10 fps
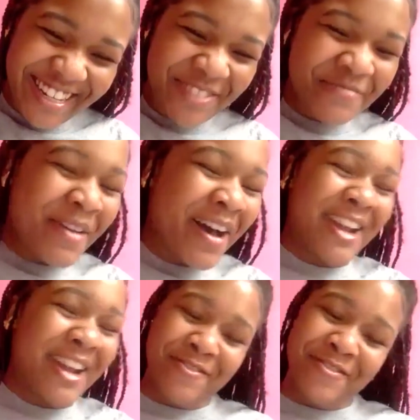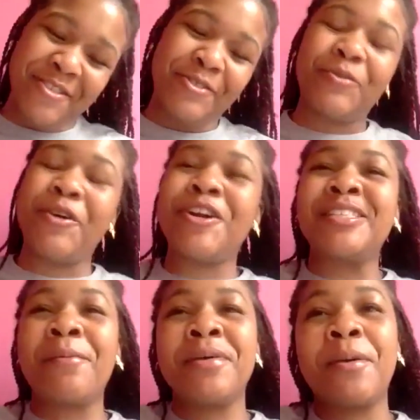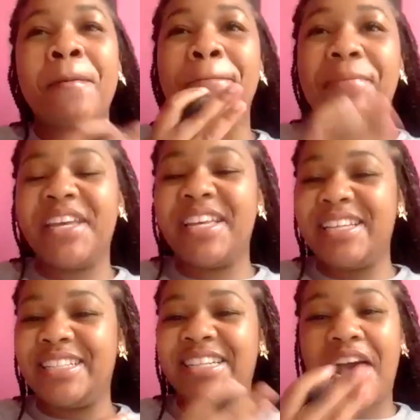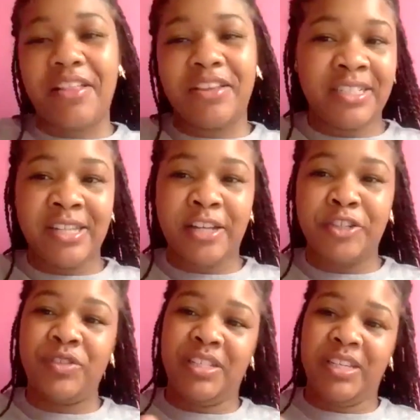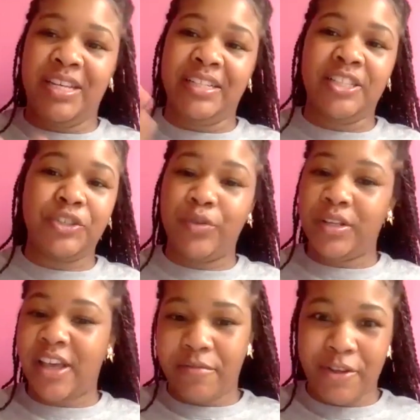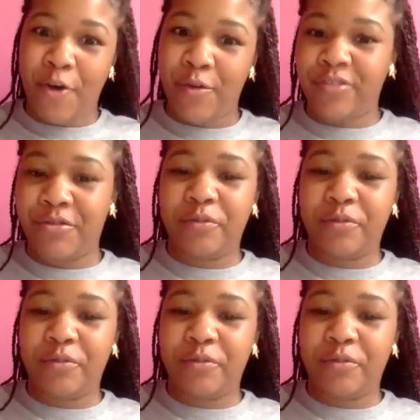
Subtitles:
these mock interviews, what are some of the biggest challenges that you've seen students have been going through?